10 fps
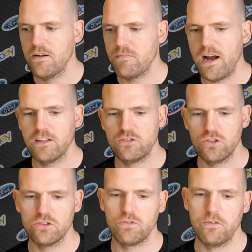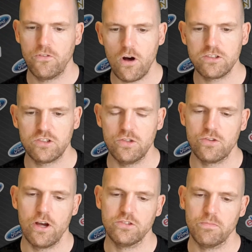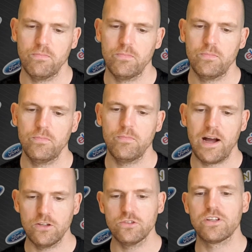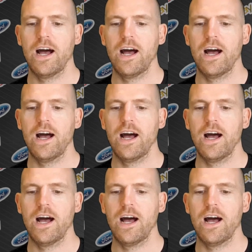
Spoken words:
Mileage shows around 42,000 miles.